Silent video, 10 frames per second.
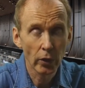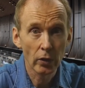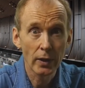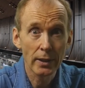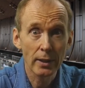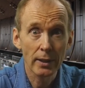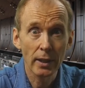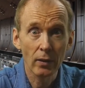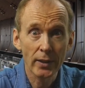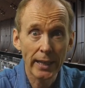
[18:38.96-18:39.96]
this as
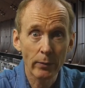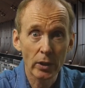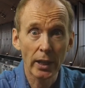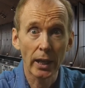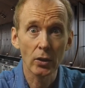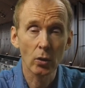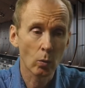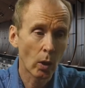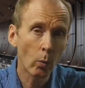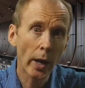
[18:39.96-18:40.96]
self-sabotage. So
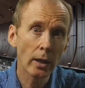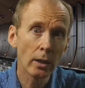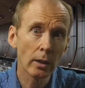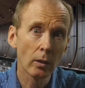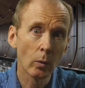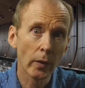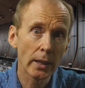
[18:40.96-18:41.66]
one way to deal with